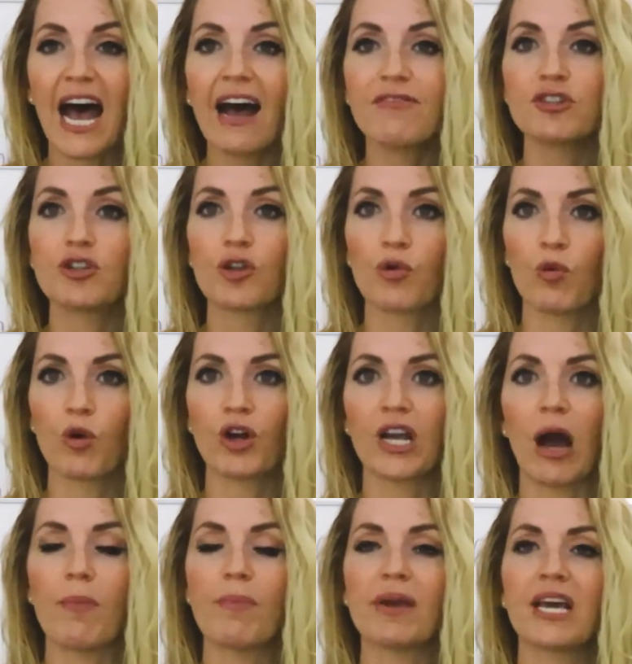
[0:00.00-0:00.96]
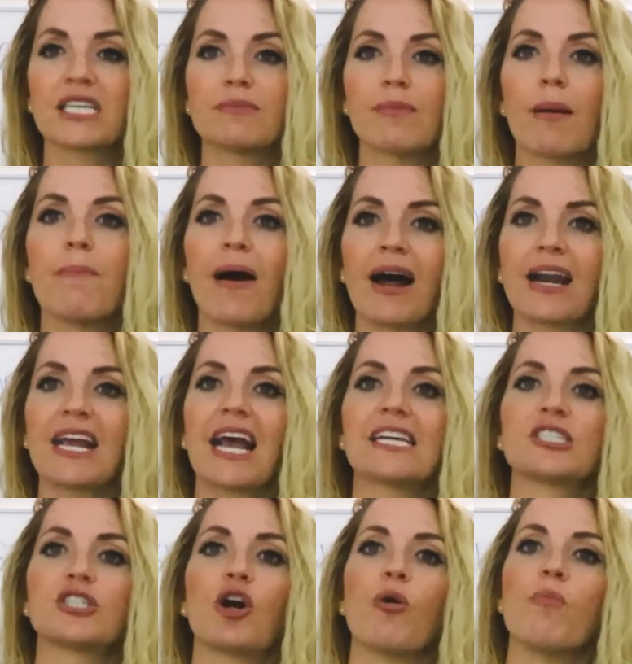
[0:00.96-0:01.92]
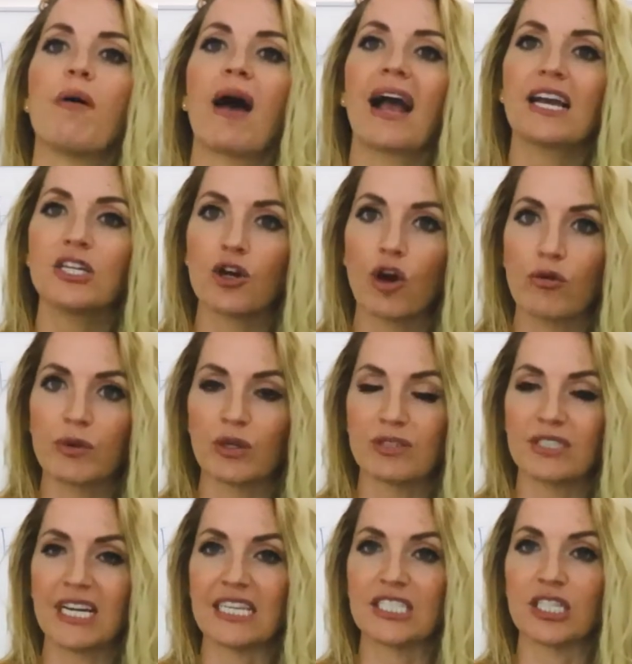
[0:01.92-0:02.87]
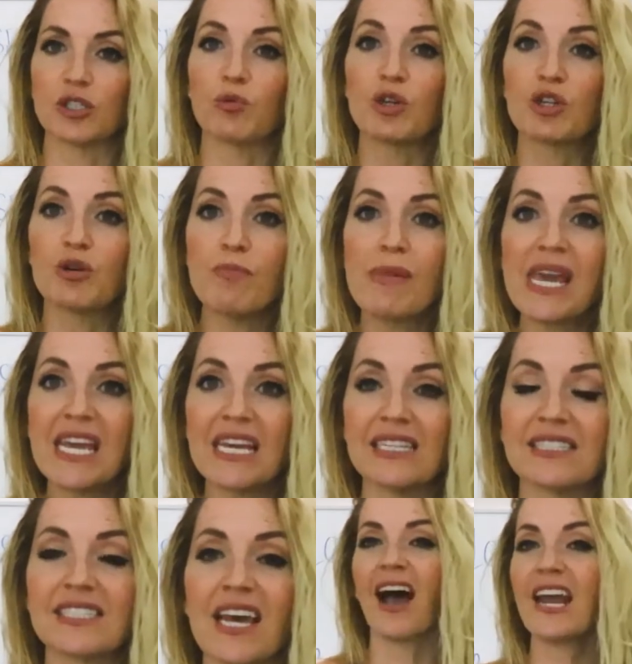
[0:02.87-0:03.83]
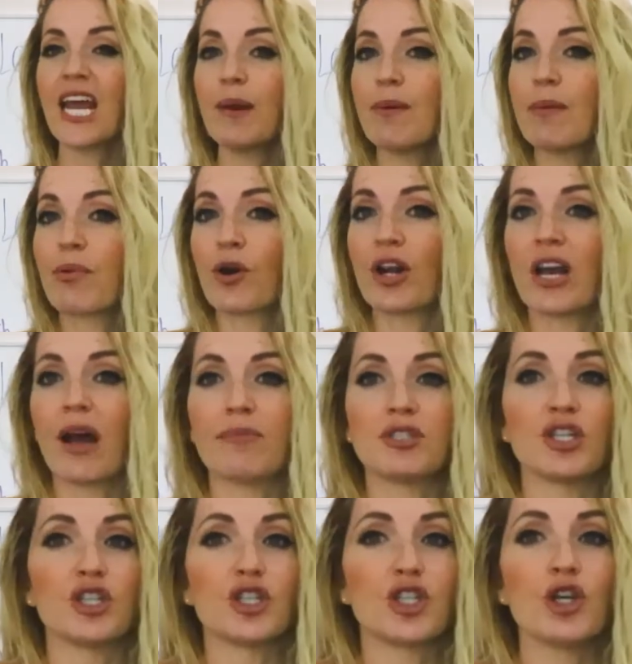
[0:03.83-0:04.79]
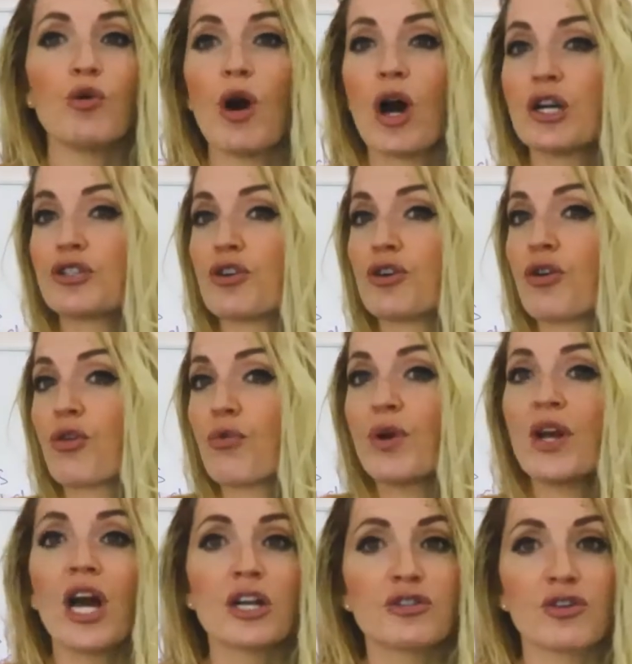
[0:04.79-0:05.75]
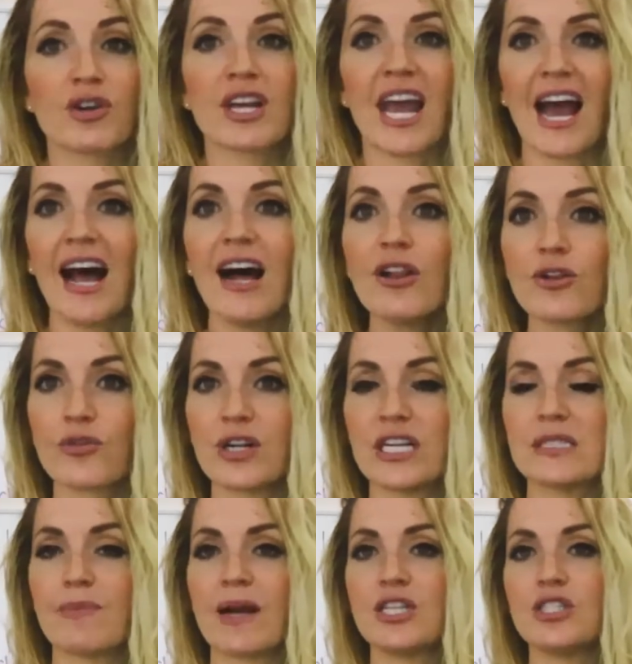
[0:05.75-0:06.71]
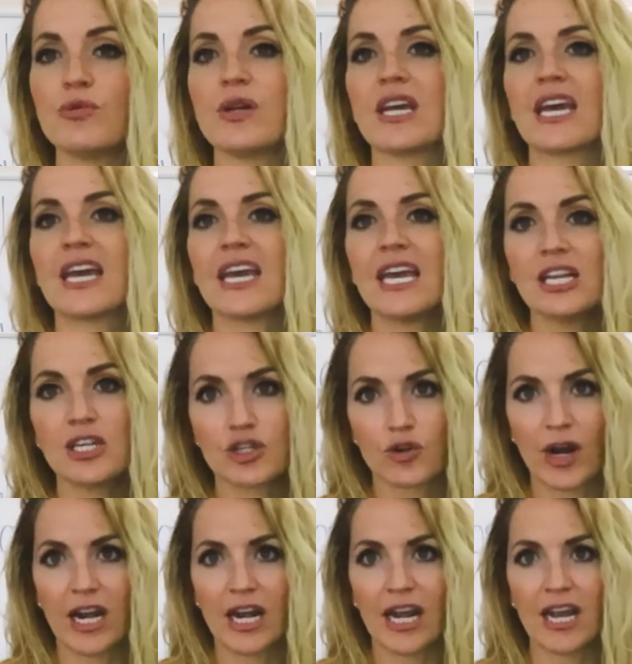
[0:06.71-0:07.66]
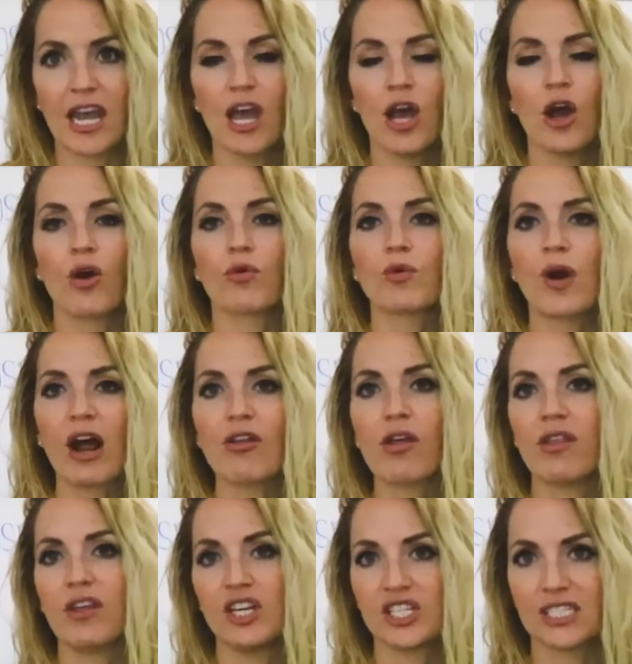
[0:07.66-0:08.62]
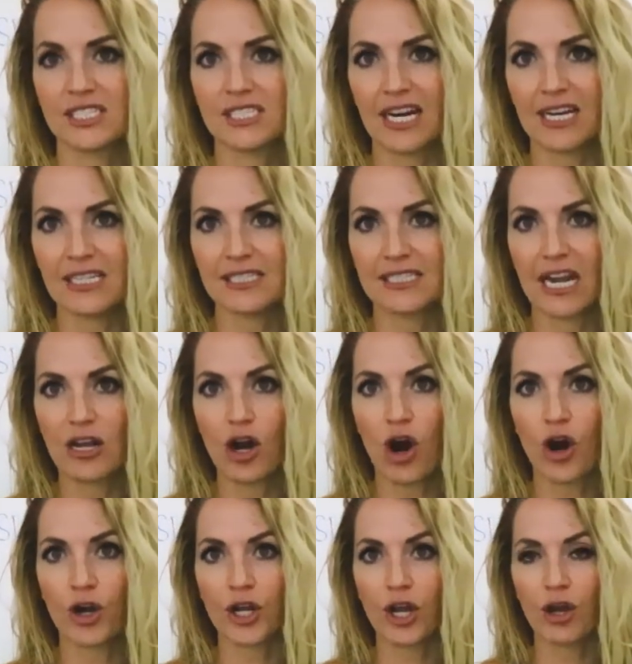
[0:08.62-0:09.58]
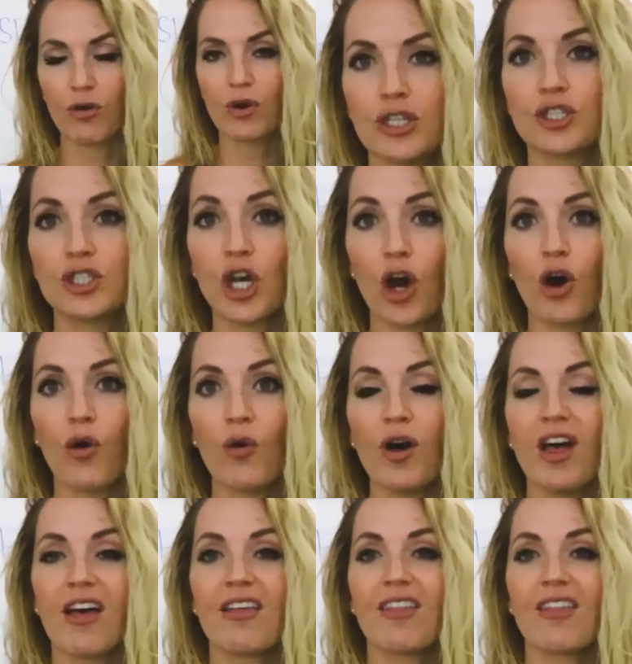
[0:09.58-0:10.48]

after the workout because my body has to go back into homeostasis, which means I could be burning up to 200, 300 calories by doing a HIIT training rather than just steady state cardio. So